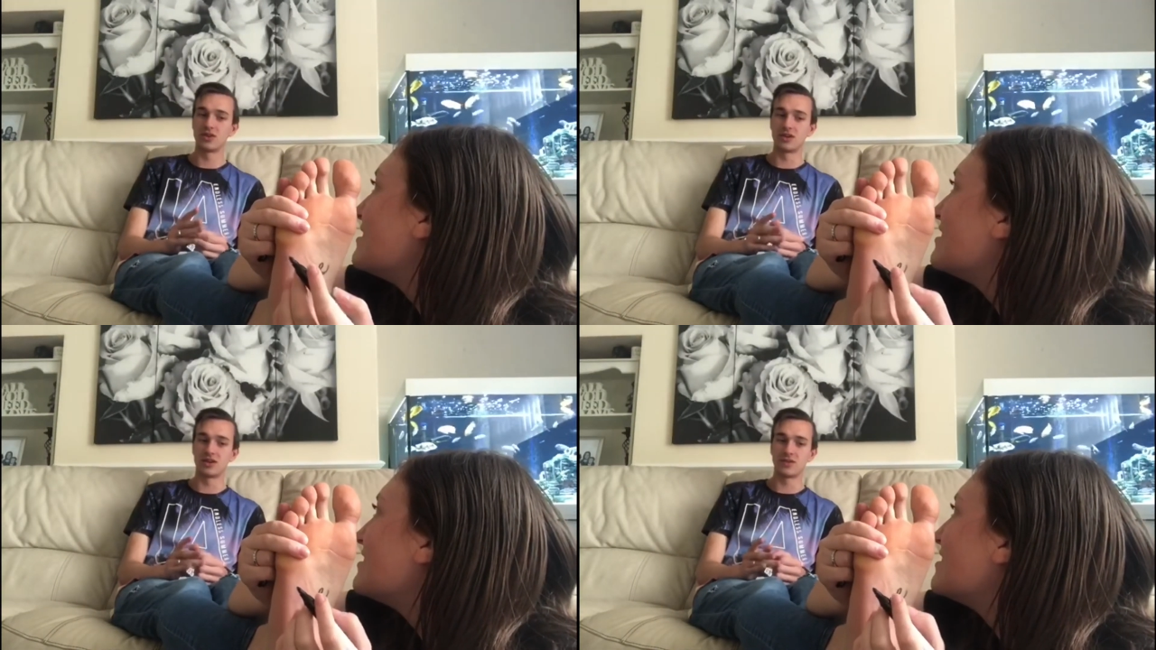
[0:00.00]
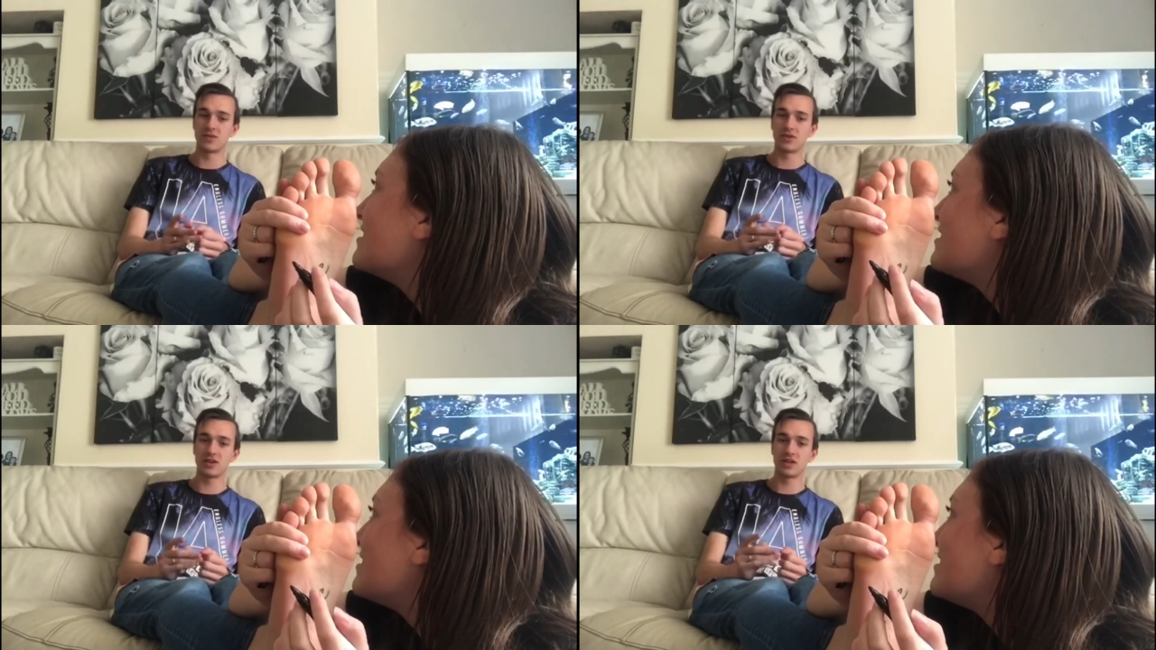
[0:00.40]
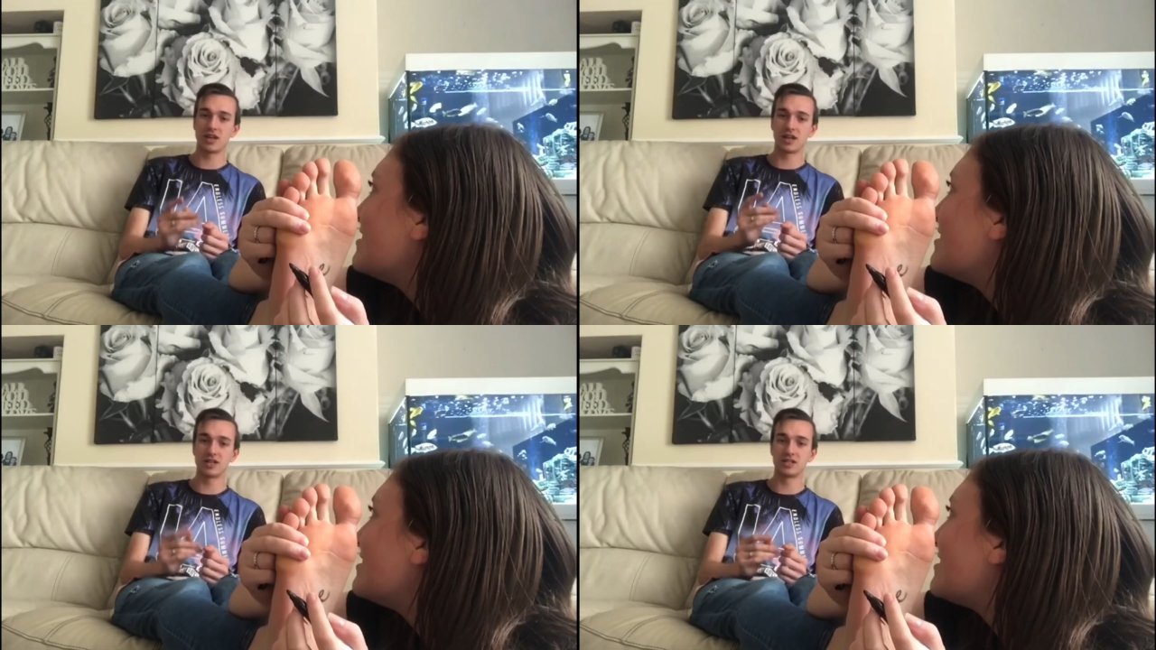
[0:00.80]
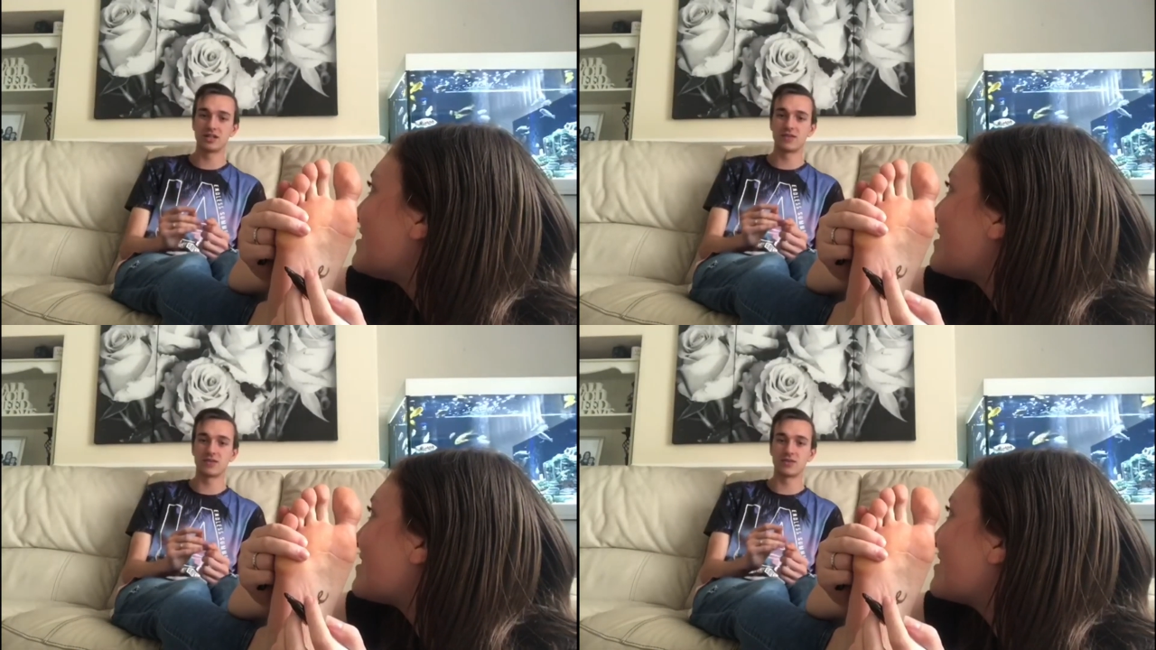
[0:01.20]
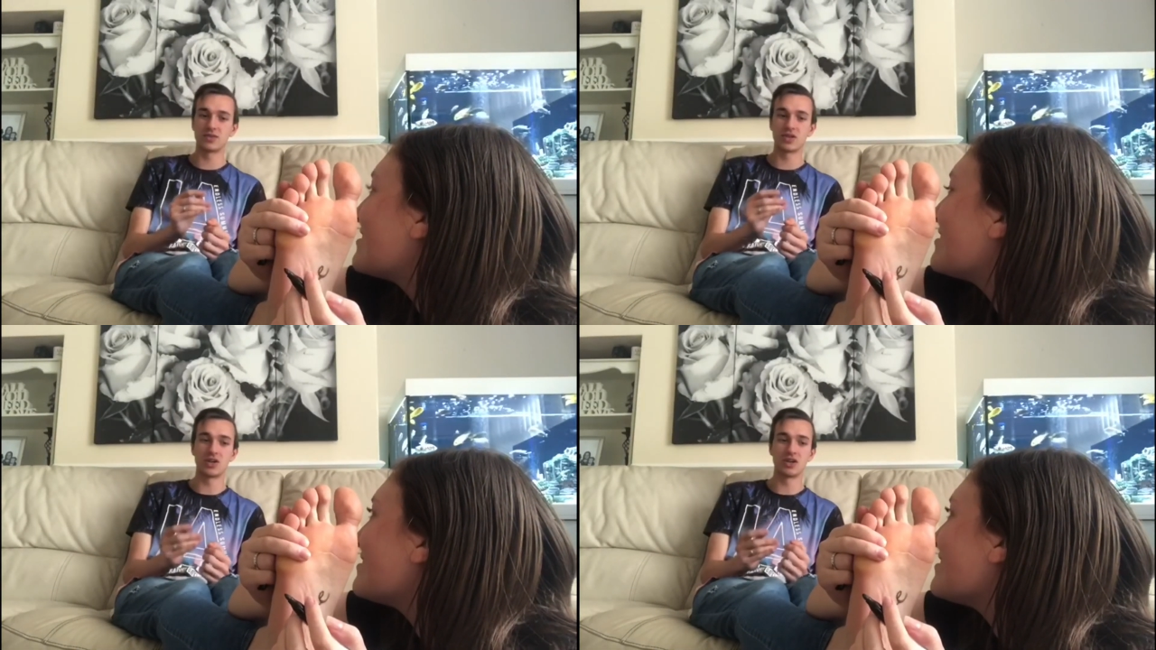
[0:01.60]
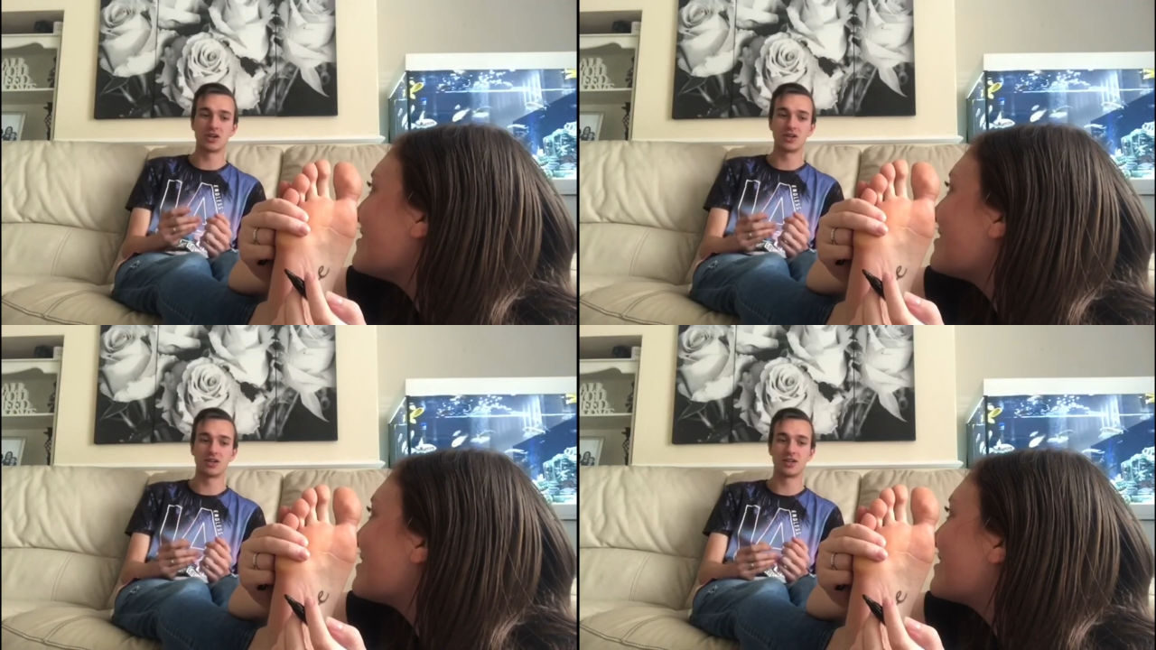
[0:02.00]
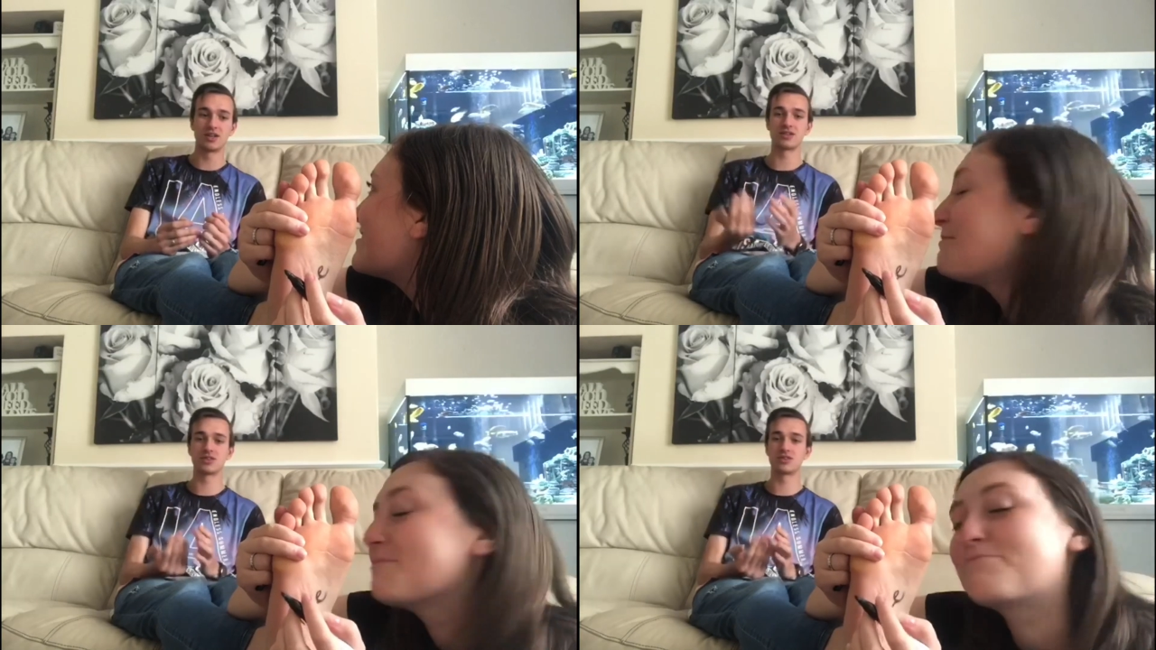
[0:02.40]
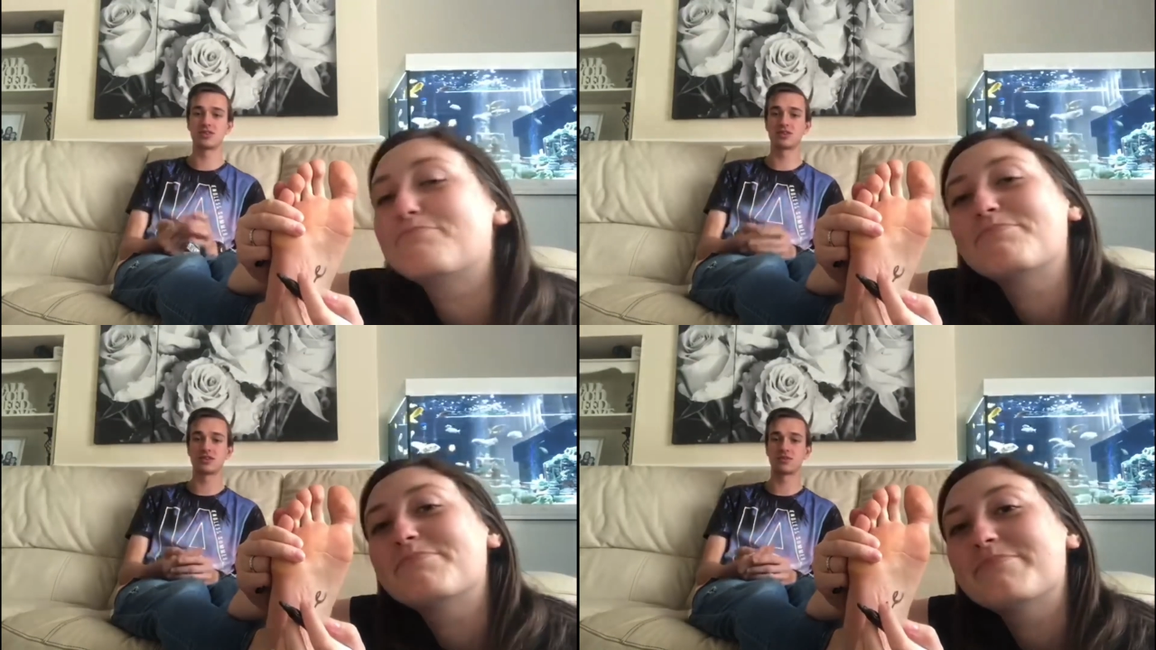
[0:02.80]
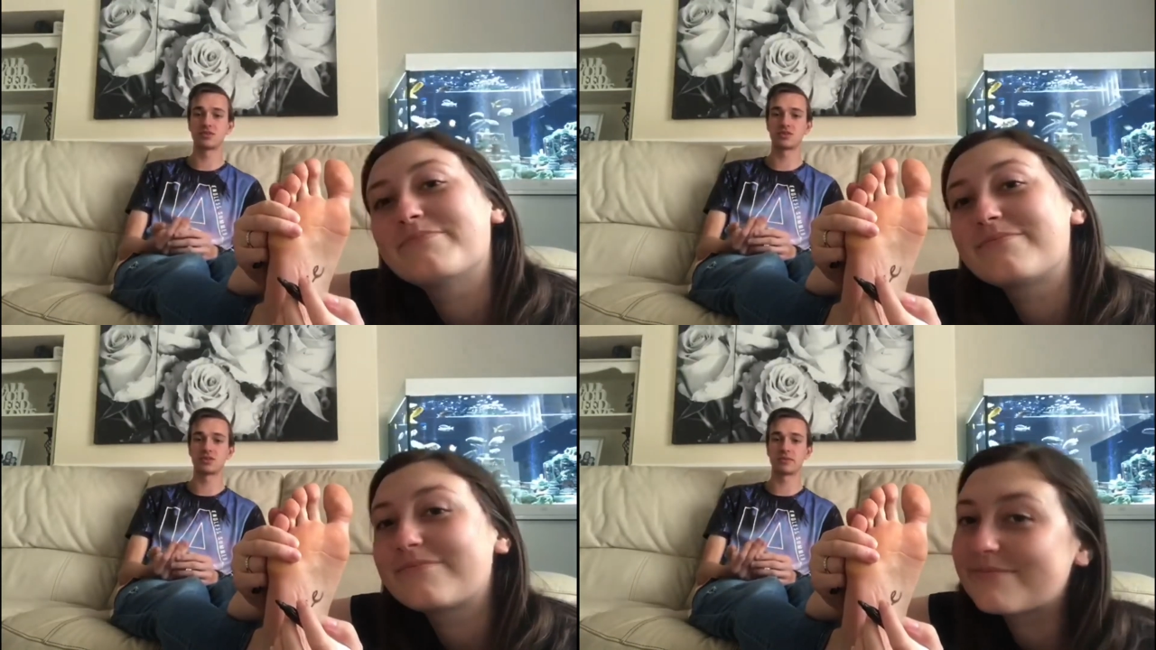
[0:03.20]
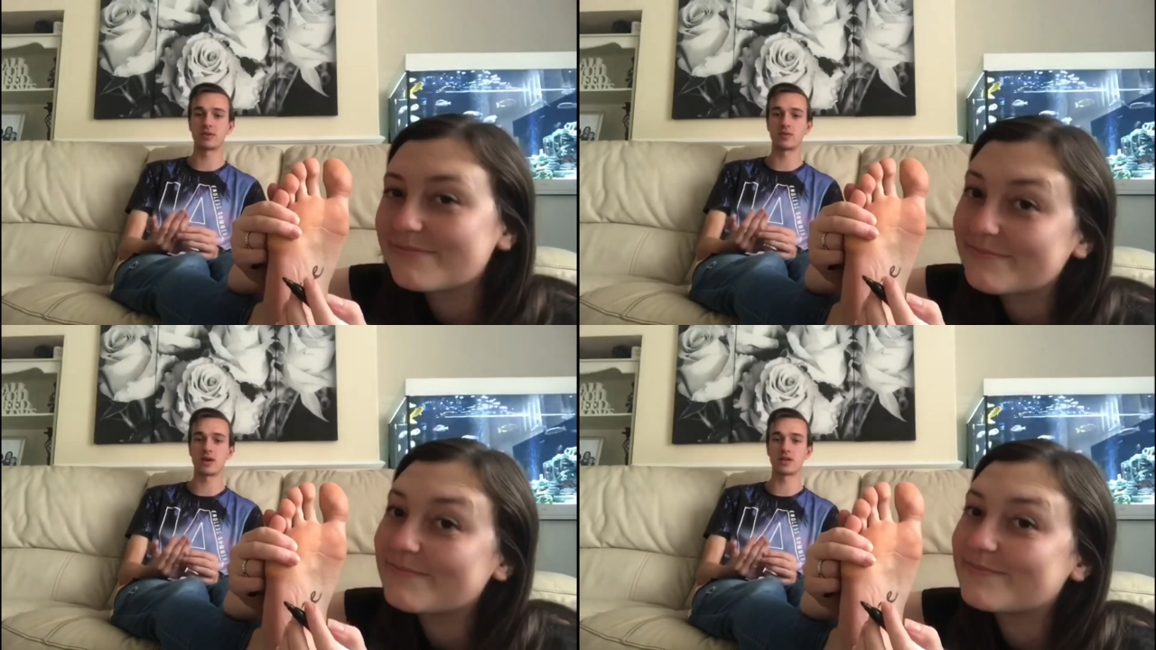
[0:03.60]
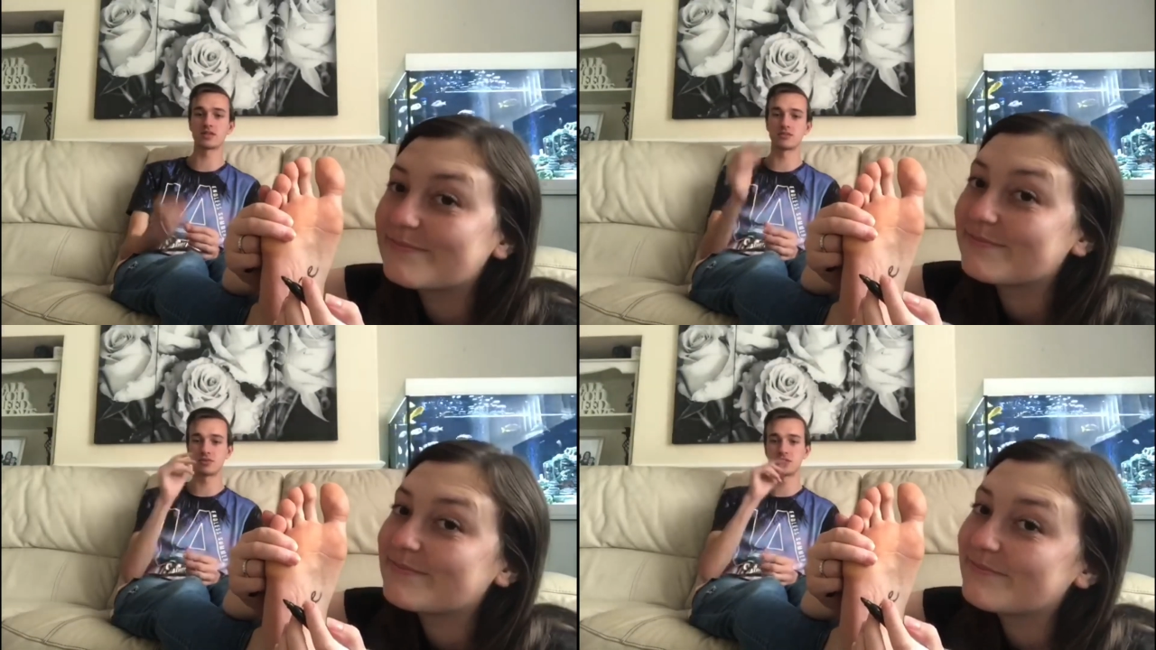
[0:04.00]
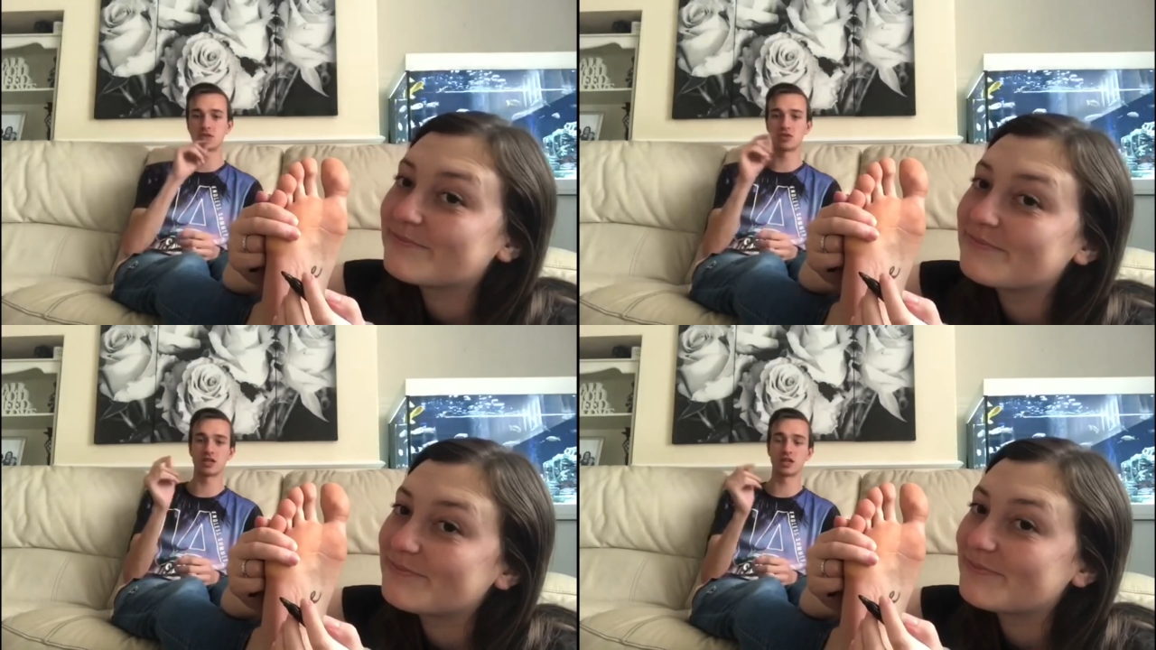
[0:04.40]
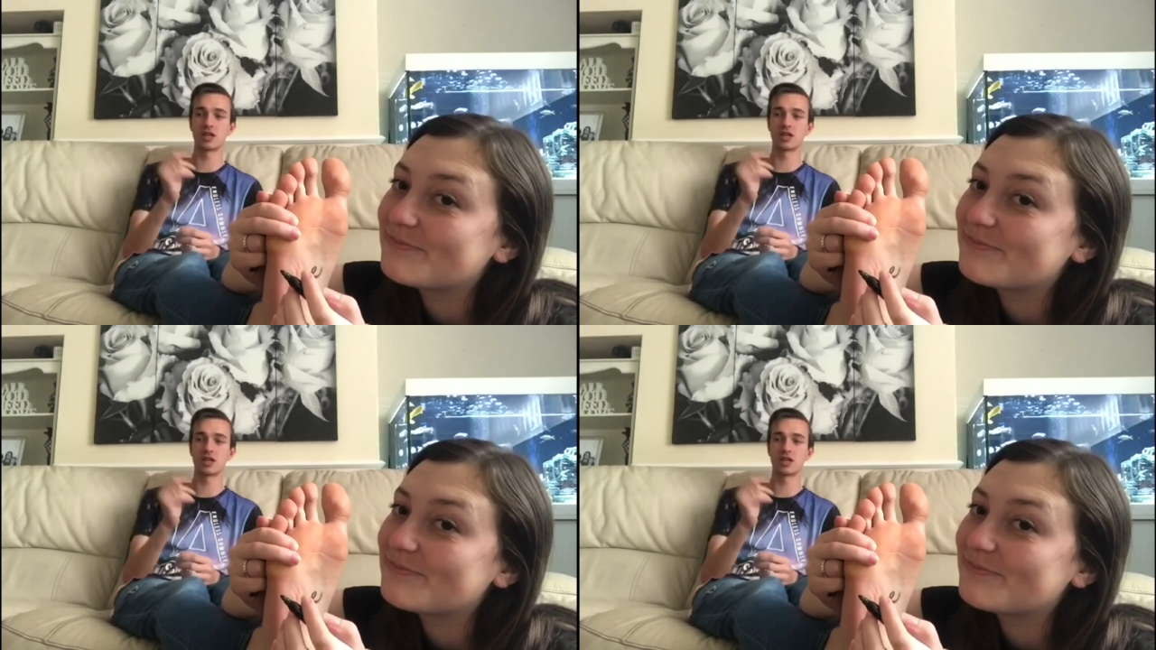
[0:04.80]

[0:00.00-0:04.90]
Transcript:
Speaker 1: I thought iron and I thought an arch. So I wasn't sure about why, so I said tricky.